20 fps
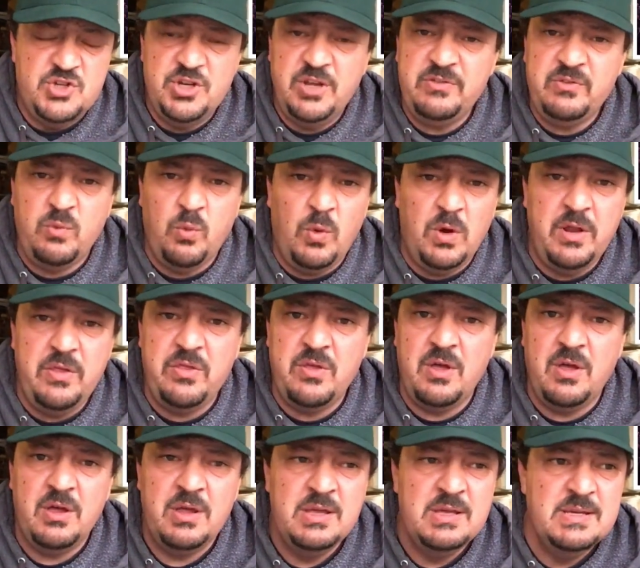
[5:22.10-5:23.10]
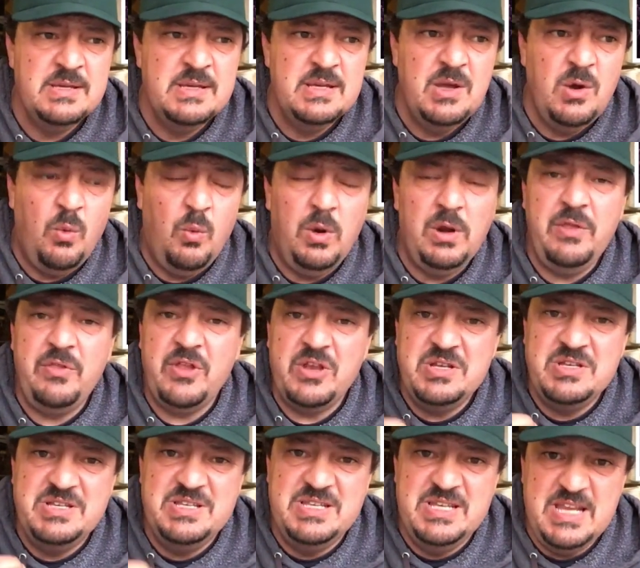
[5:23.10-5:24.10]
just one of the one of
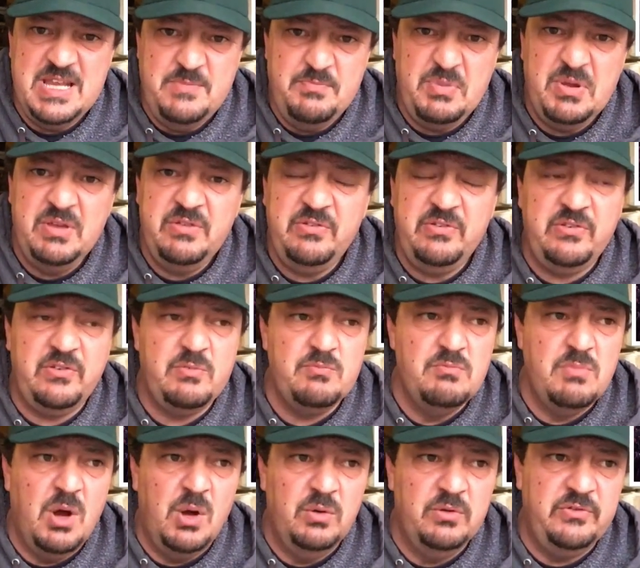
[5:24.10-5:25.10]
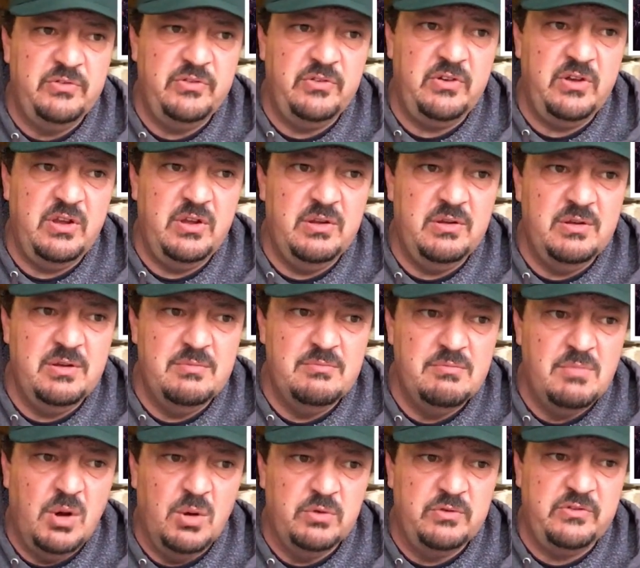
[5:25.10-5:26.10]
the deepest, most
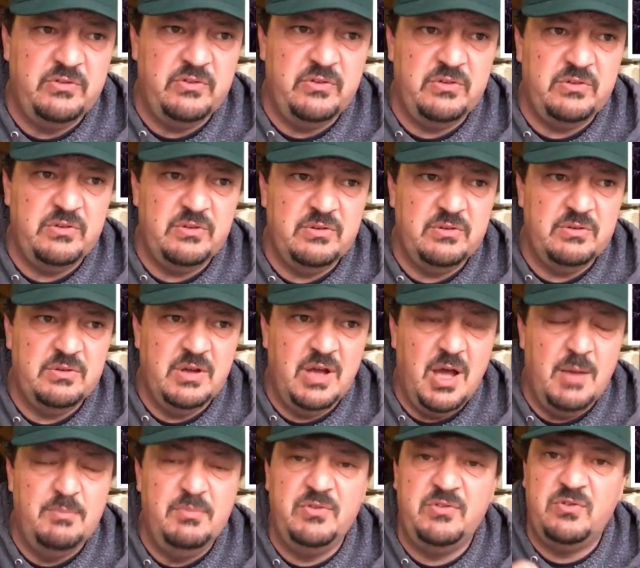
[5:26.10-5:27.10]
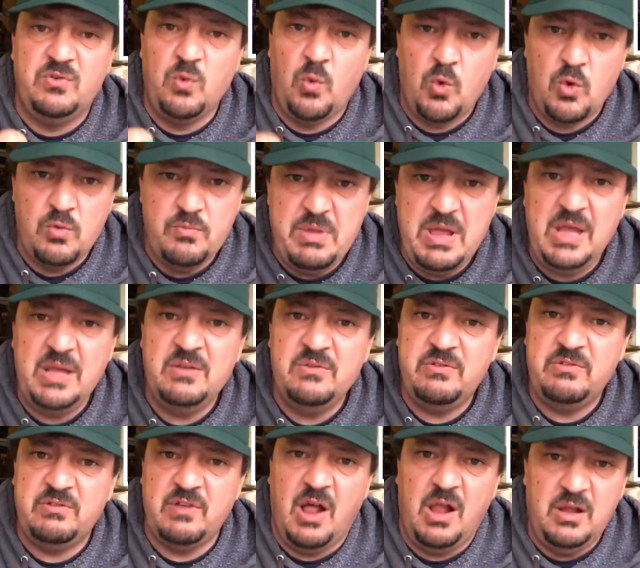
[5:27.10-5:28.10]
most absorbing
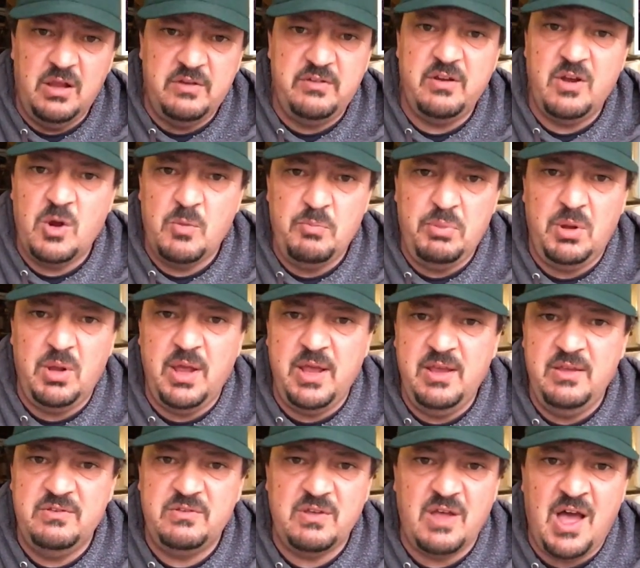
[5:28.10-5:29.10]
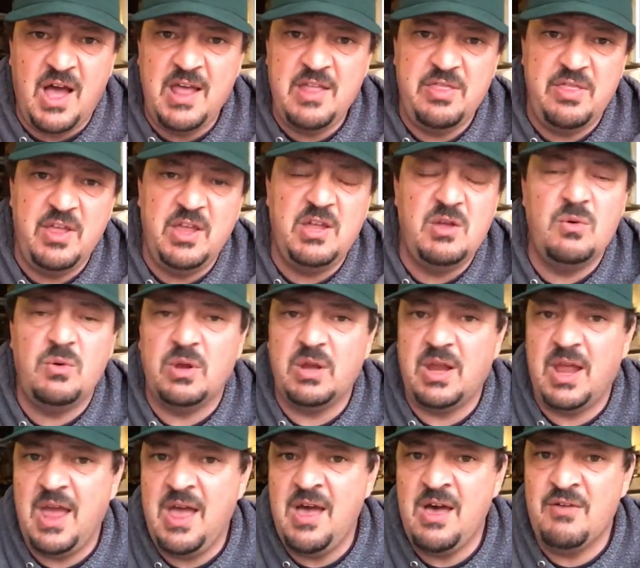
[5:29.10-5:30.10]
solitaire plays I think you
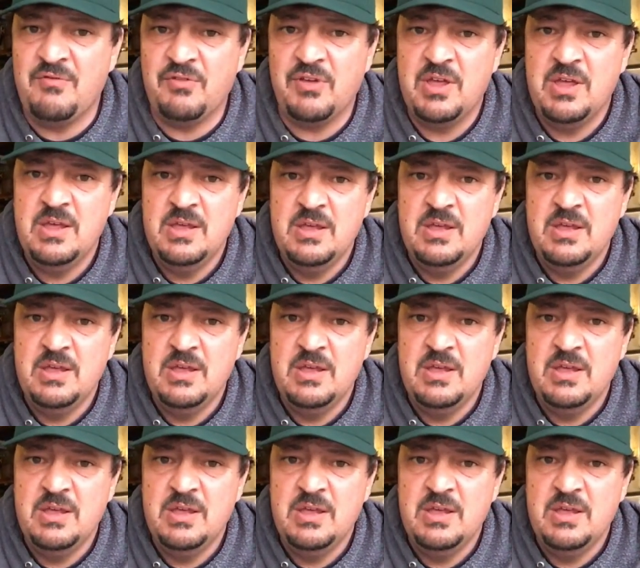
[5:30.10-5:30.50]
can have.